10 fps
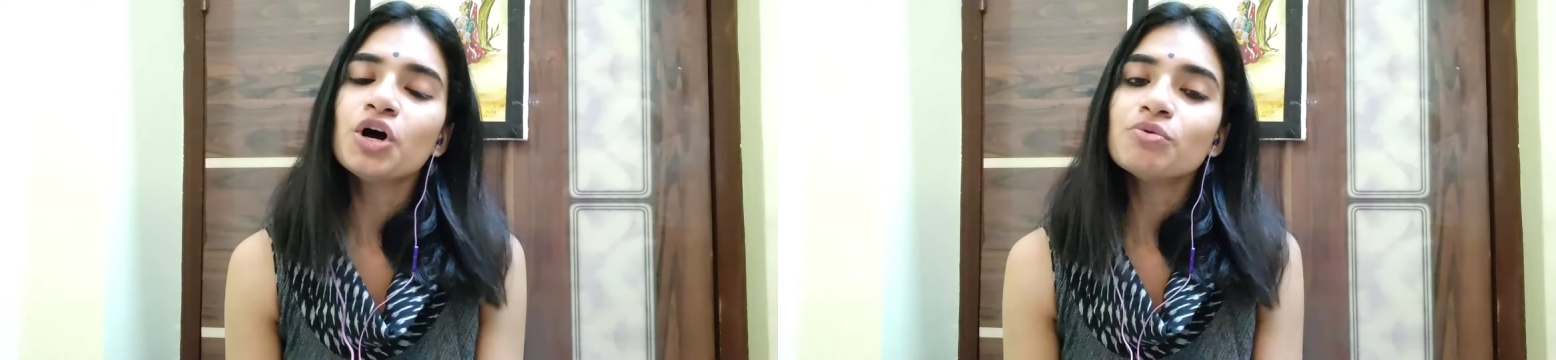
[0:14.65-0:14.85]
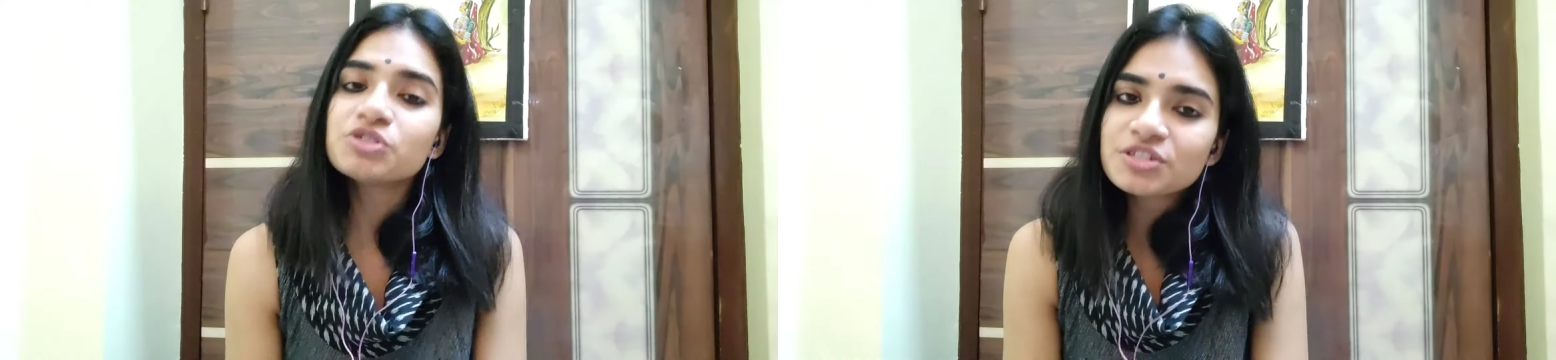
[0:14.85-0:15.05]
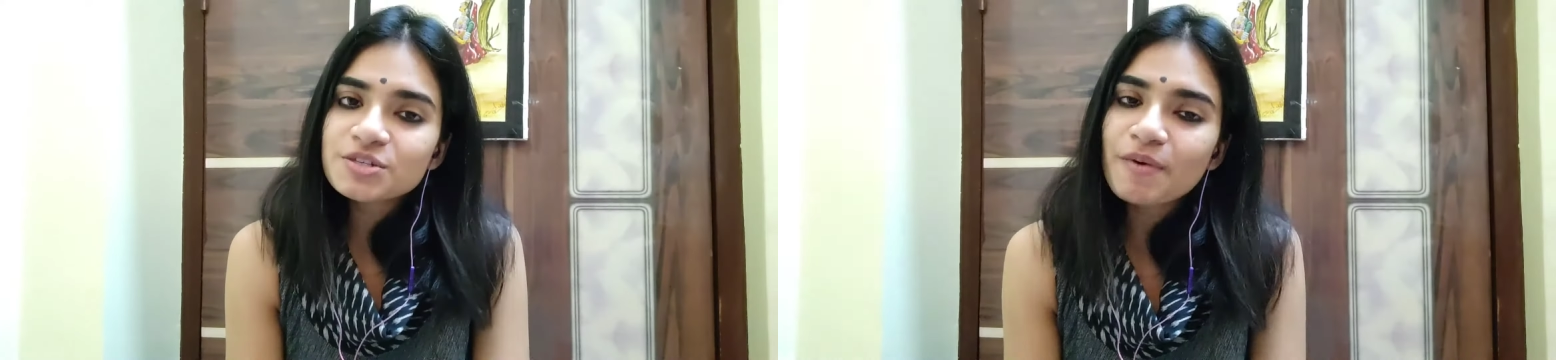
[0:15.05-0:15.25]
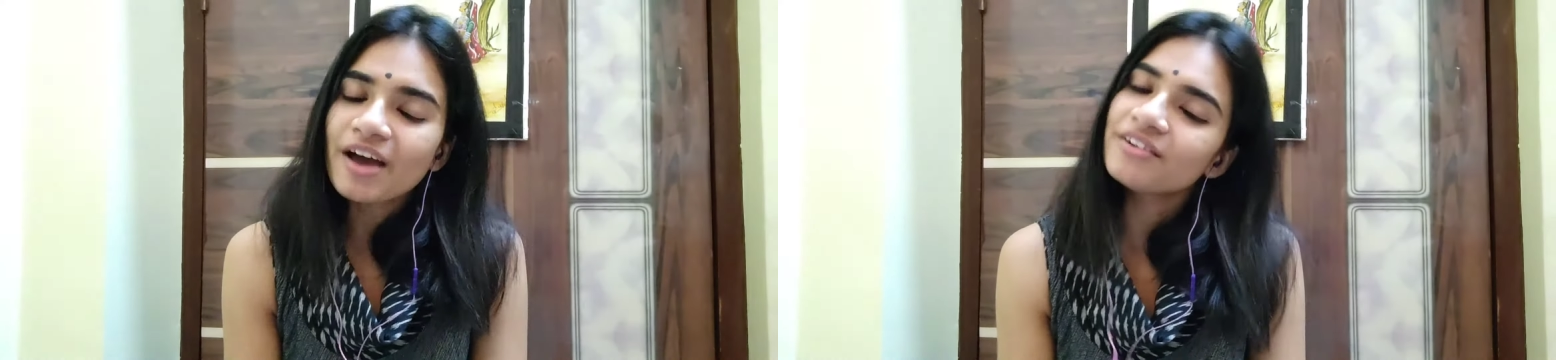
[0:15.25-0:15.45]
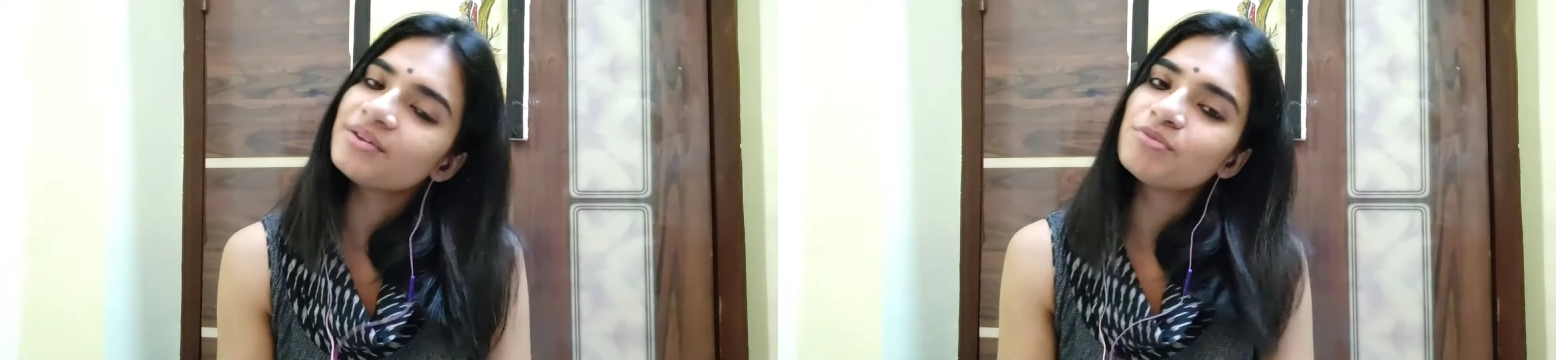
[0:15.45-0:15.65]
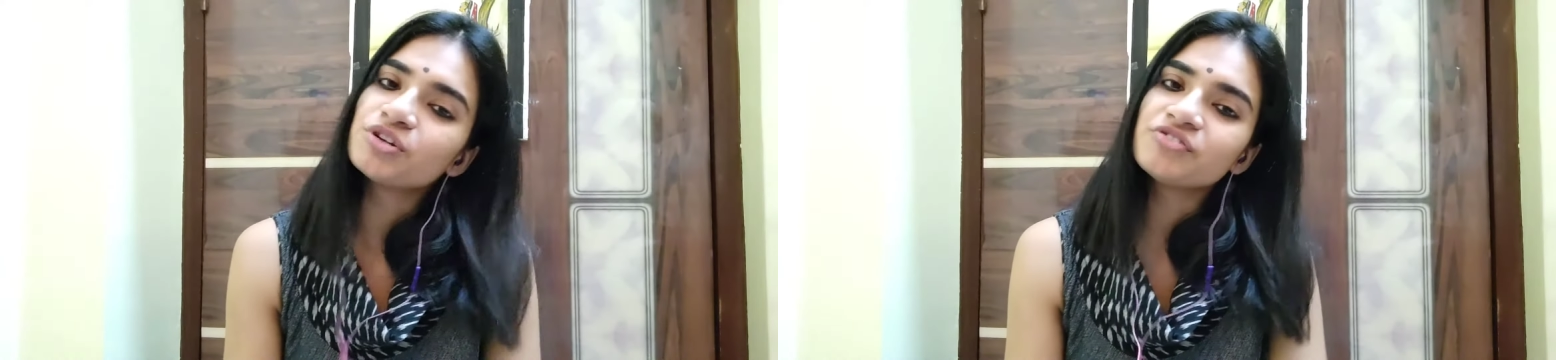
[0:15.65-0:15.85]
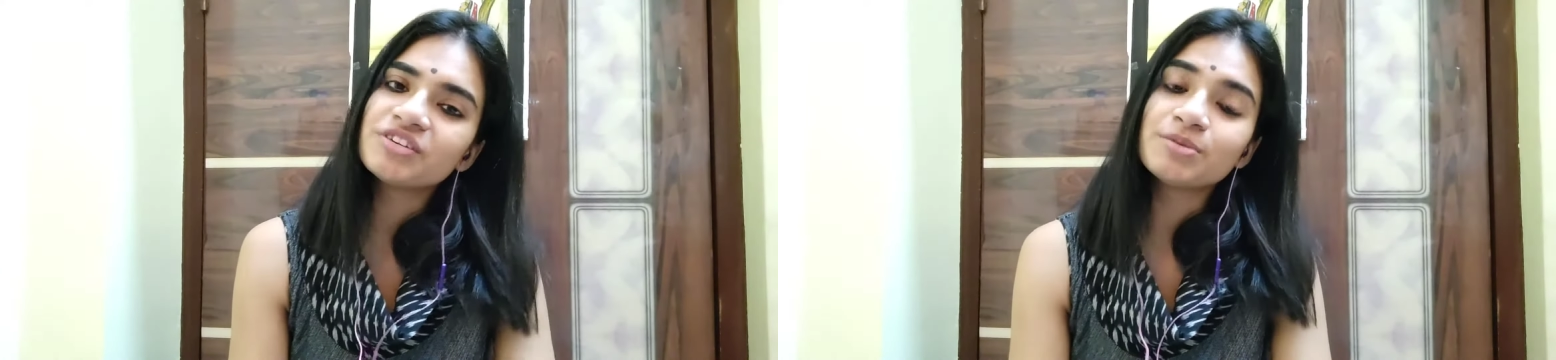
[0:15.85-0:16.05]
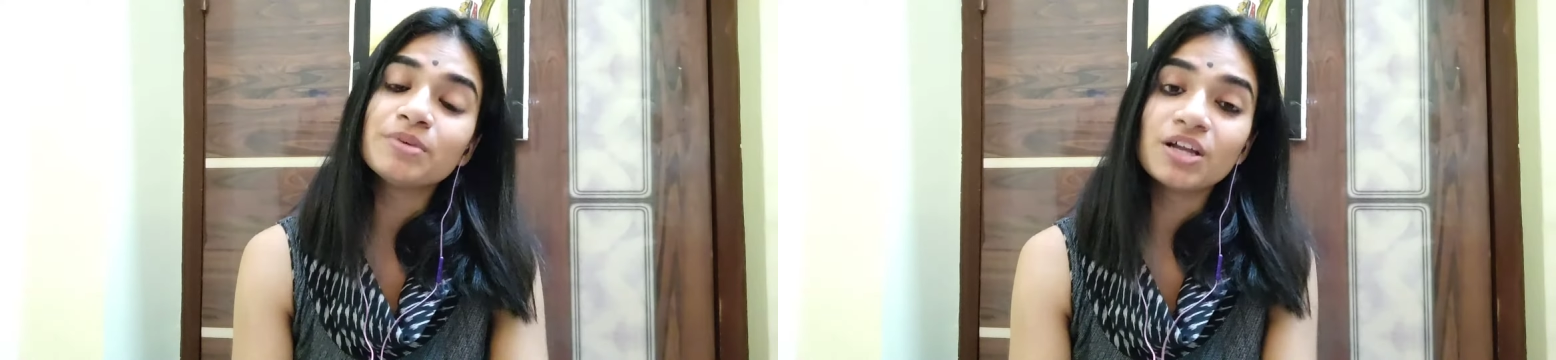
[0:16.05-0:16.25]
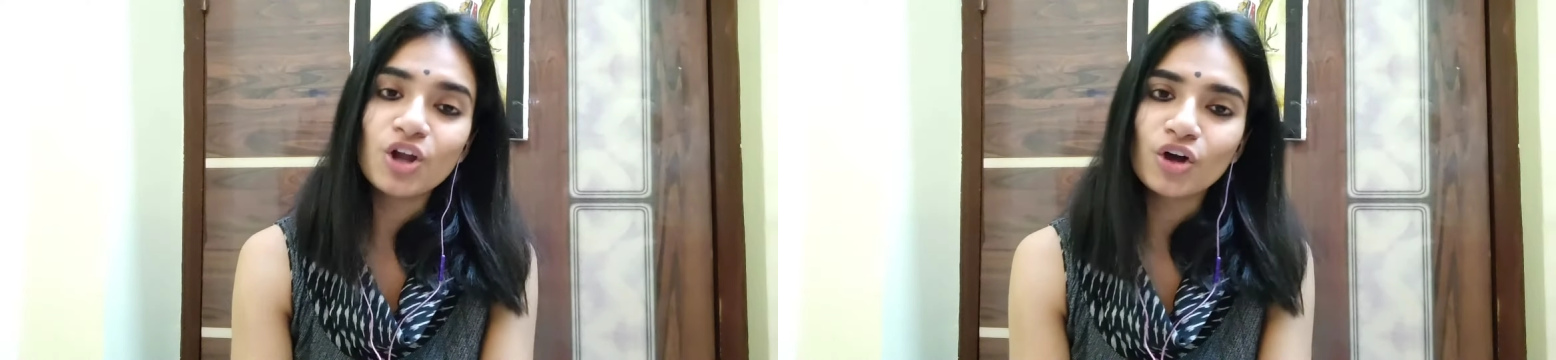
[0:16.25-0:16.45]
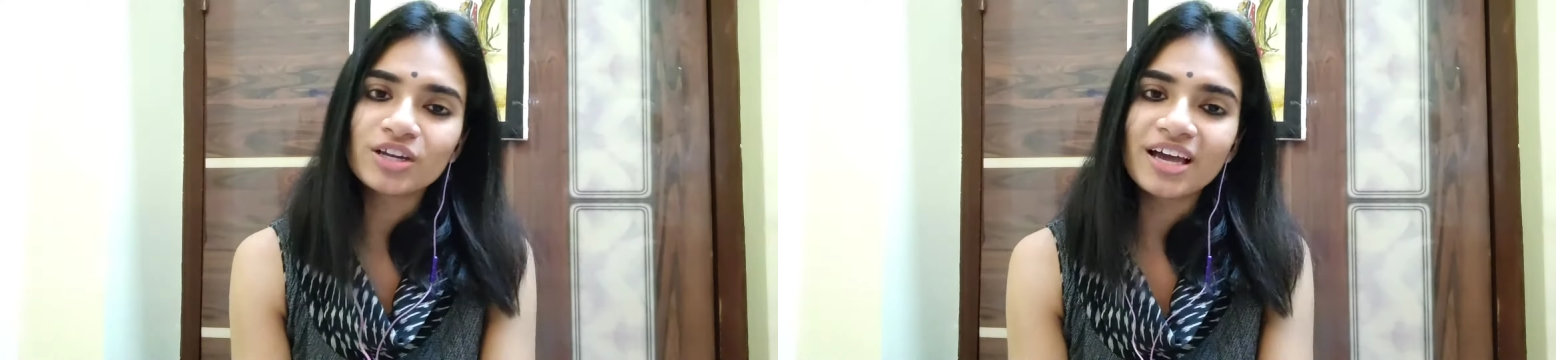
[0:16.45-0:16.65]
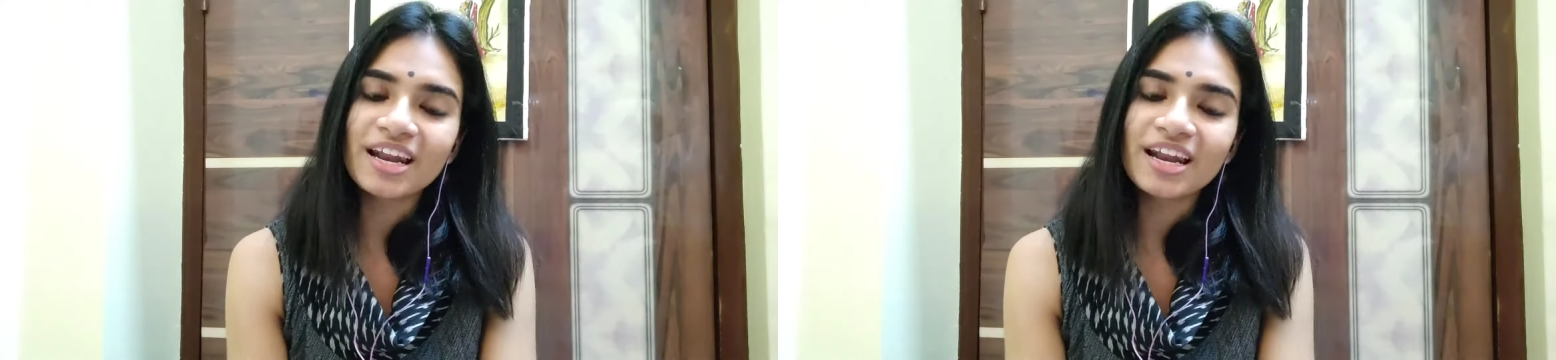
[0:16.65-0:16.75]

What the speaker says: which inspire and motivate me a lot.